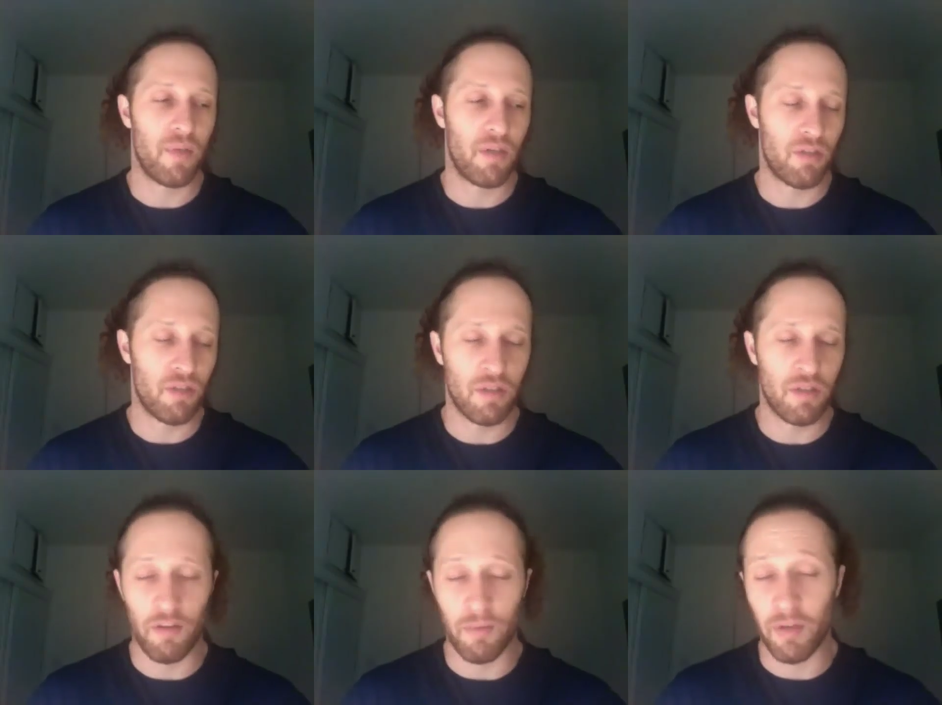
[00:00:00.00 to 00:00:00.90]
Just
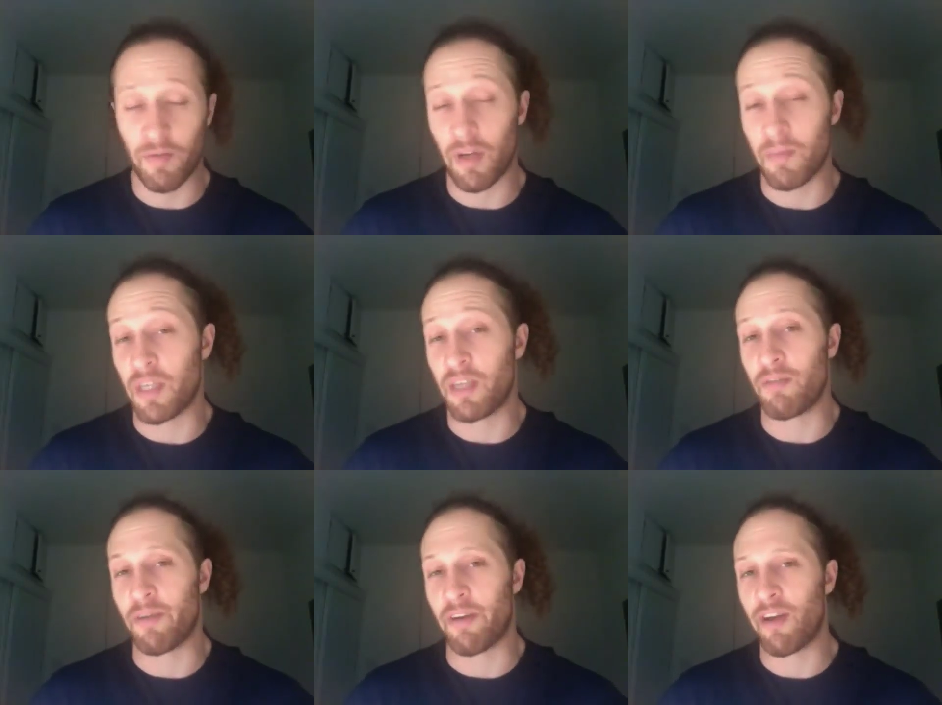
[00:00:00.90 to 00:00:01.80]
a little bit of an update
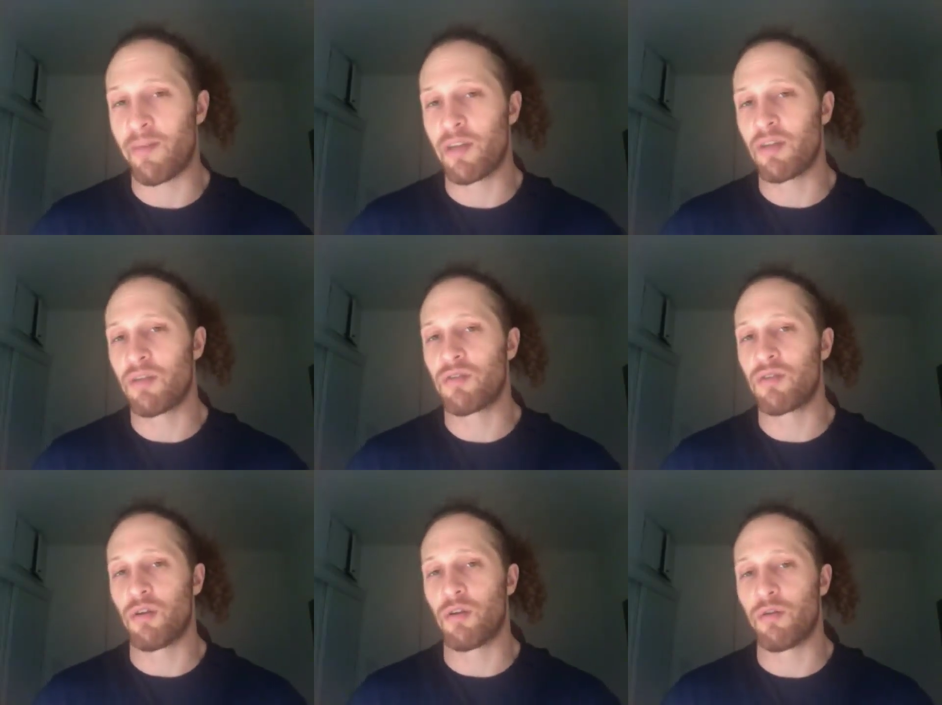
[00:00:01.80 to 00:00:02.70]
to my grandmother.
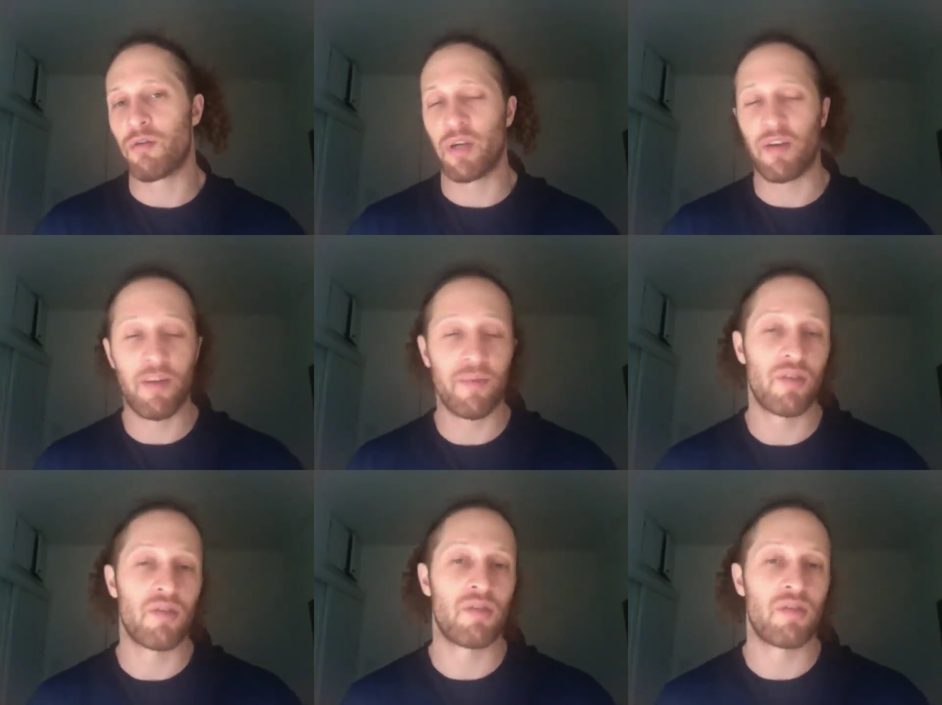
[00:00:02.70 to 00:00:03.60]
So my
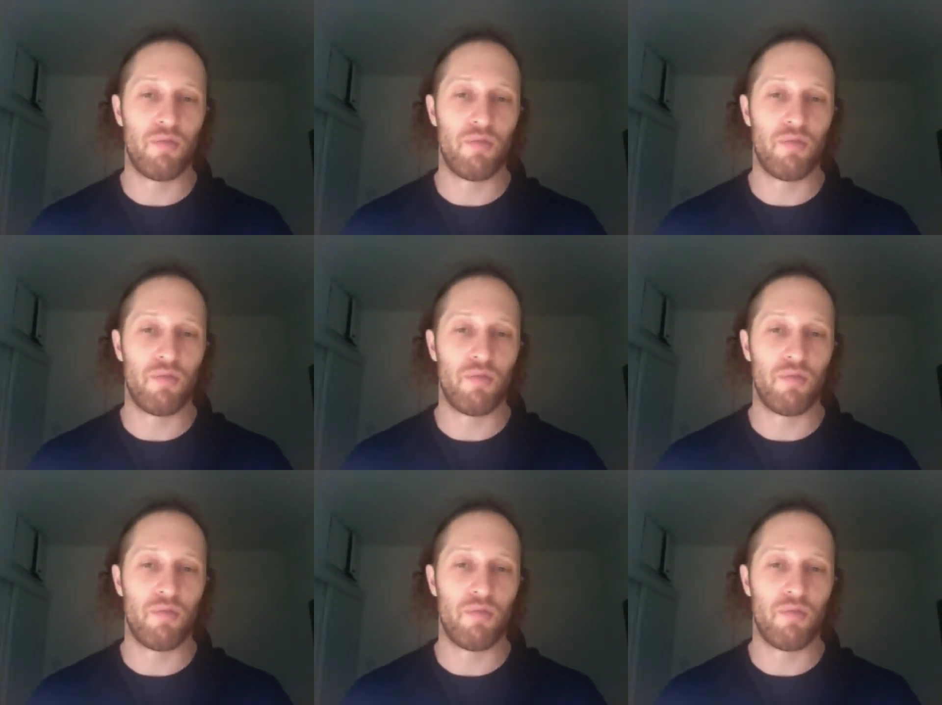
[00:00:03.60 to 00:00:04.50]
grandmother's
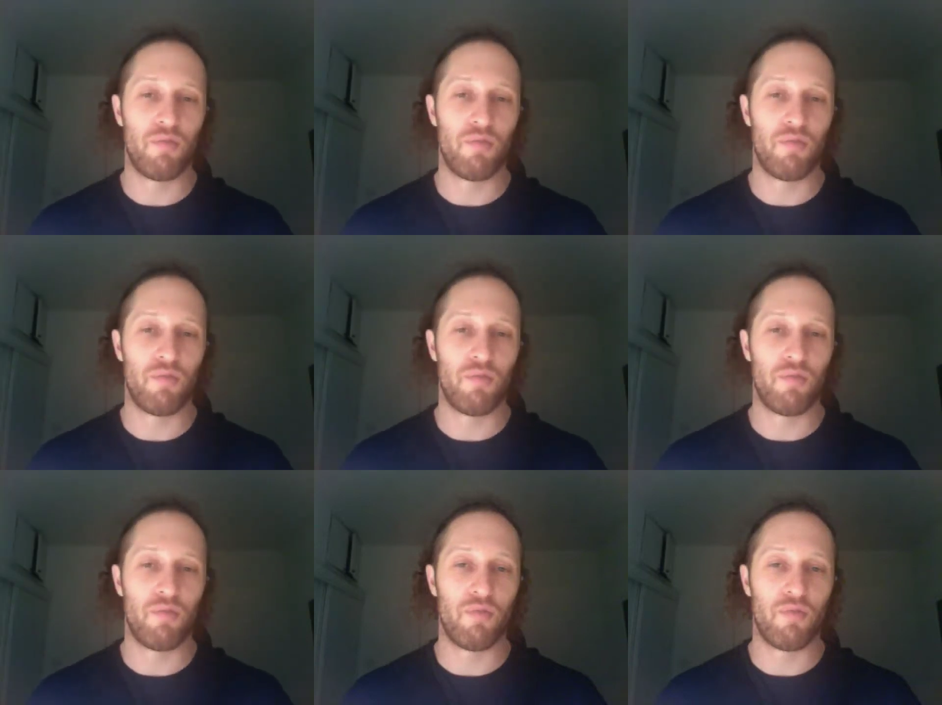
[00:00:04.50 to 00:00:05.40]
in a
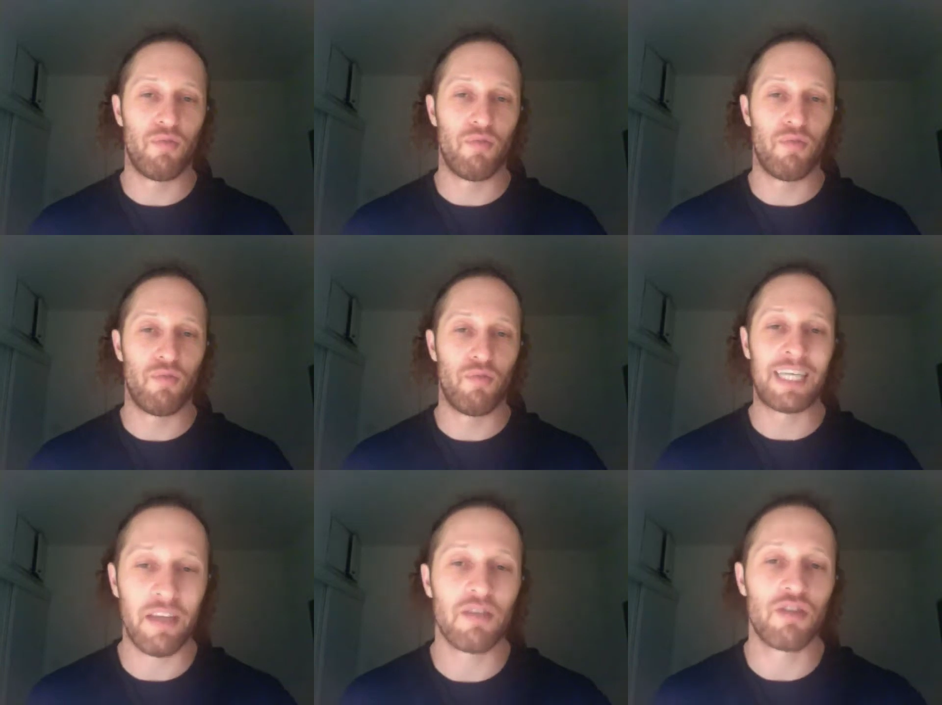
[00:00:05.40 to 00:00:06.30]
rehabilitation
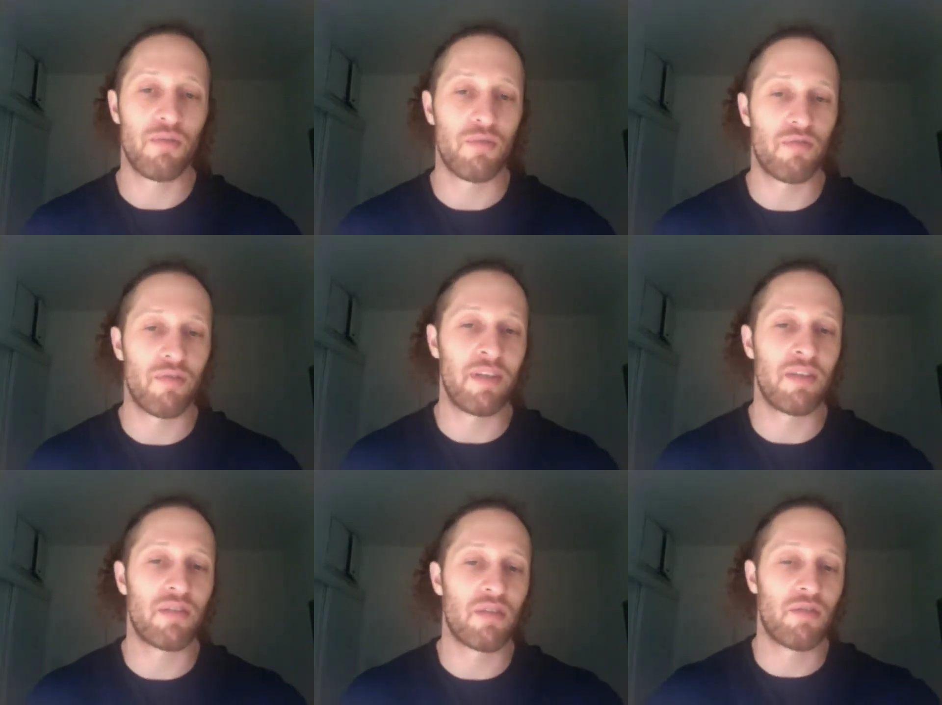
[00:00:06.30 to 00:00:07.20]
clinic. She was
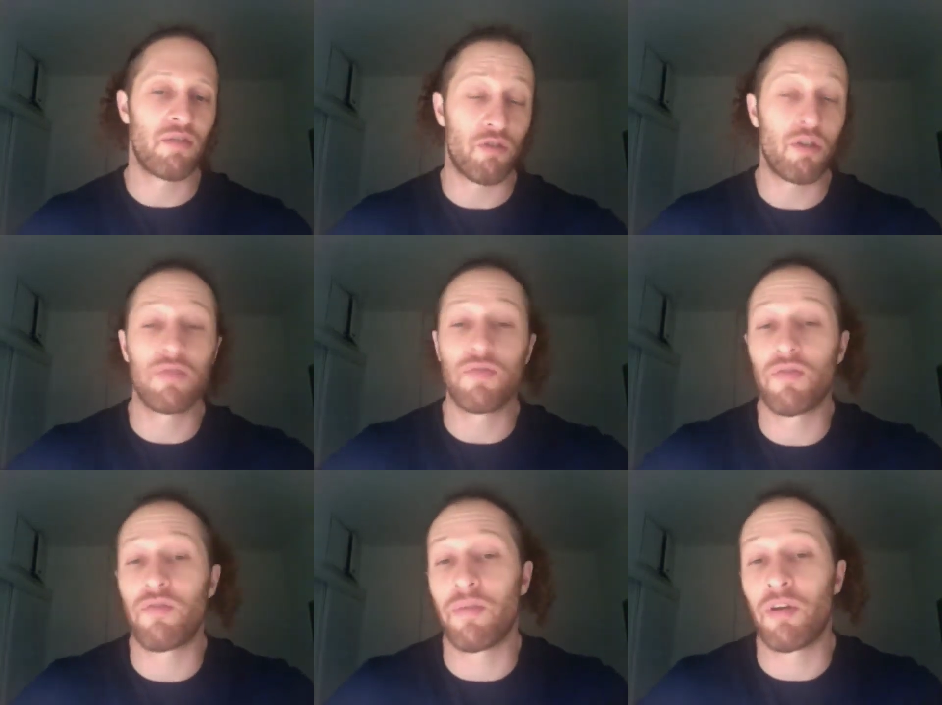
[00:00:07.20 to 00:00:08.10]
released, she was
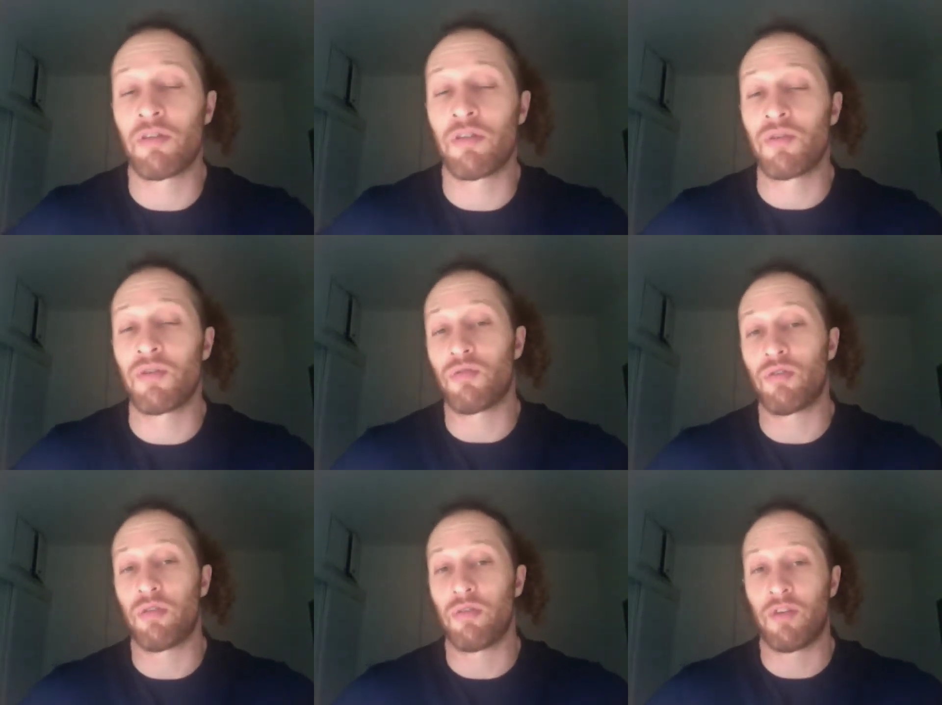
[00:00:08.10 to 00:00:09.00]
transferred from the hospital
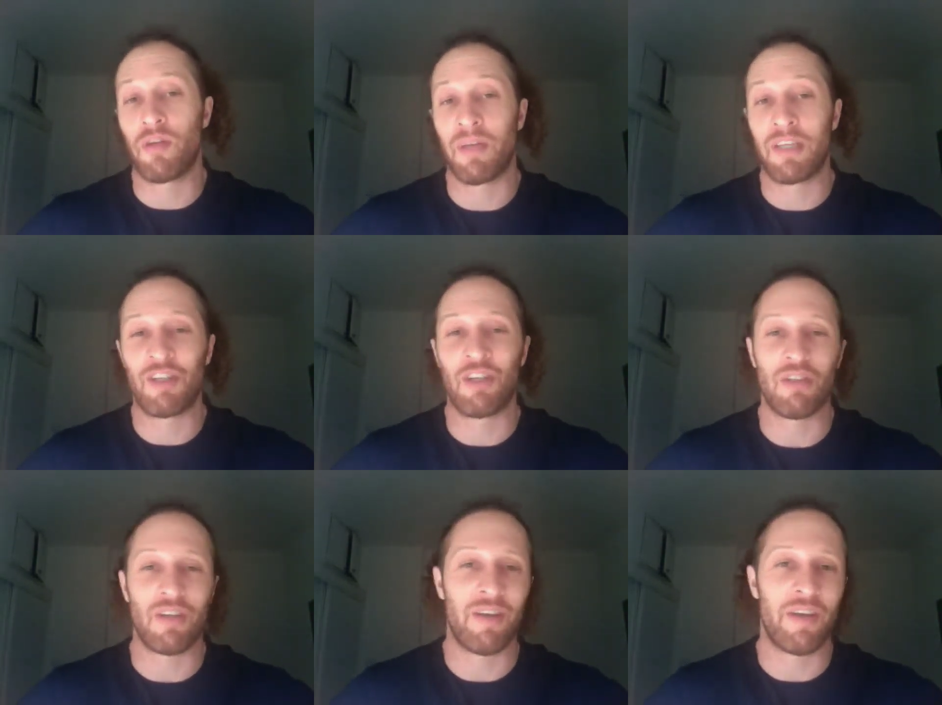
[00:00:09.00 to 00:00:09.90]
to the
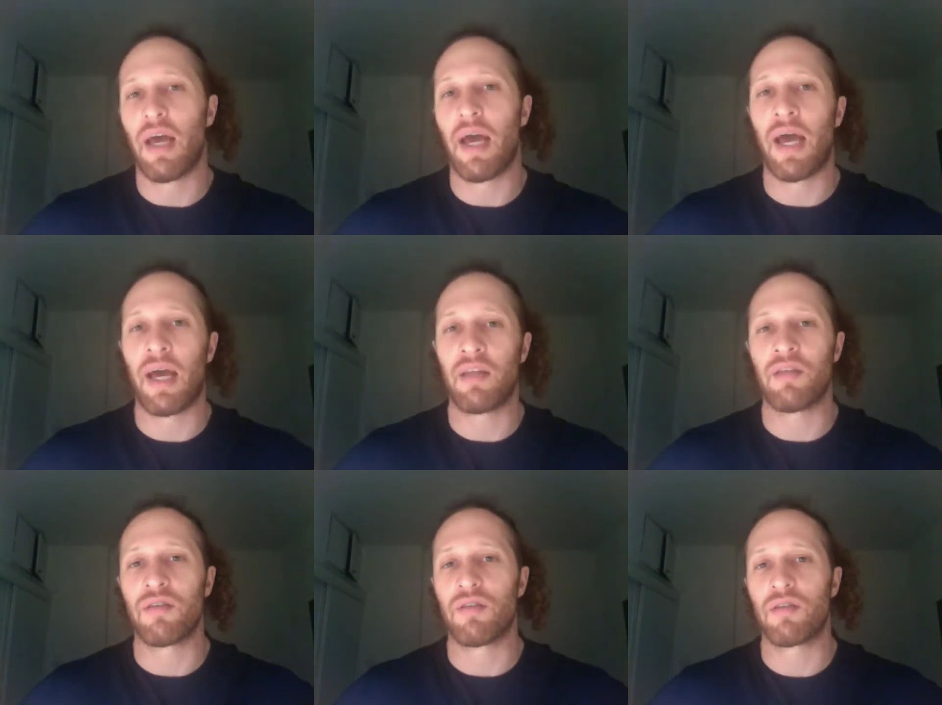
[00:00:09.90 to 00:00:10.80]
rehabilitation clinic,
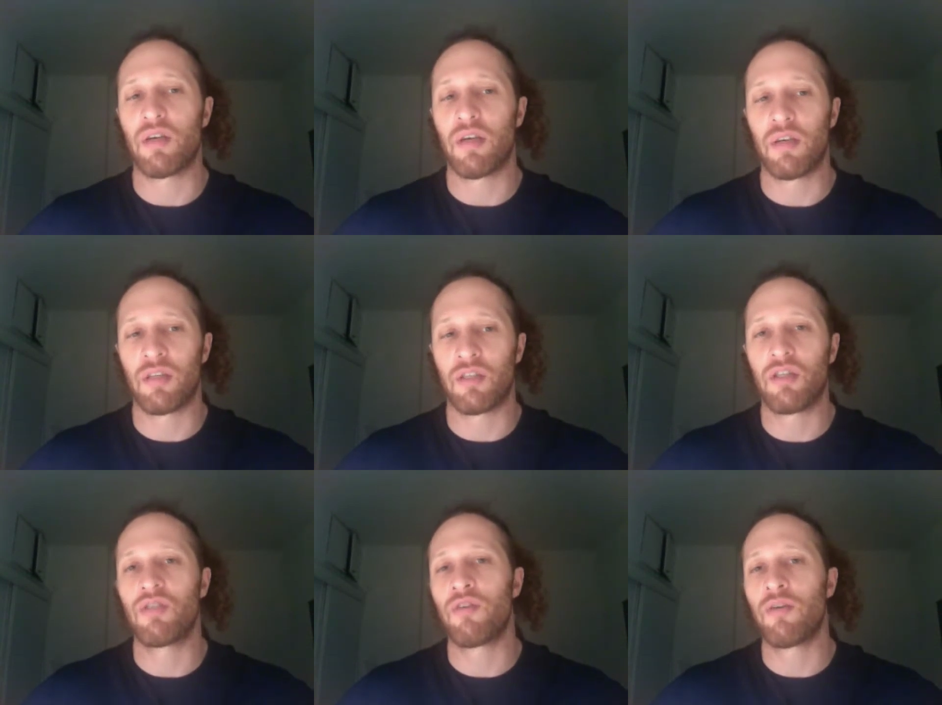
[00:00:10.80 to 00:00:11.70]
and
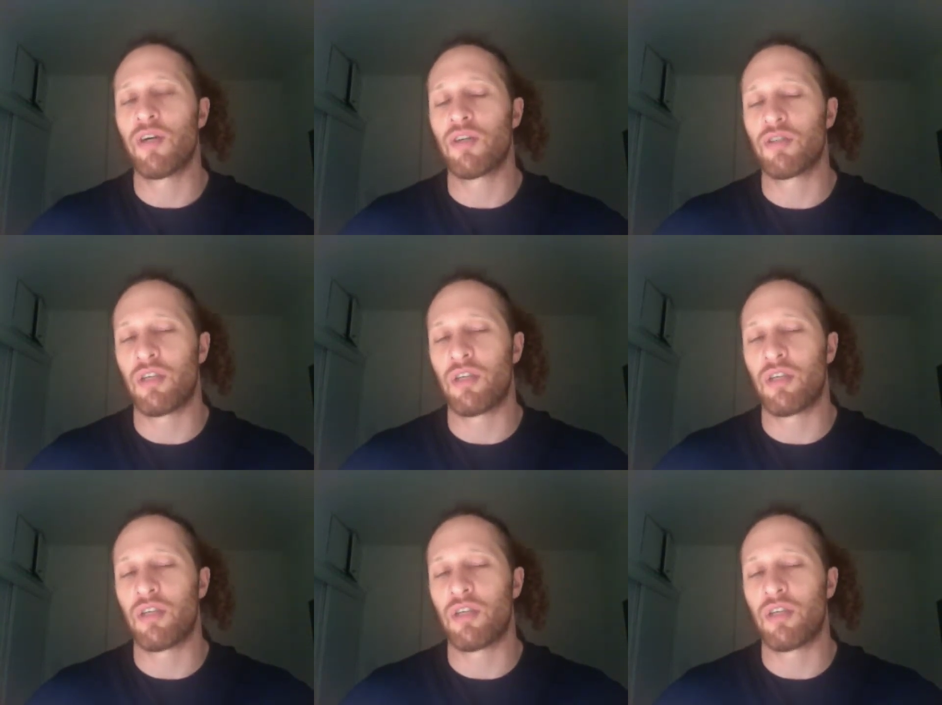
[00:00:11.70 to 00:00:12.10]
she's doing well.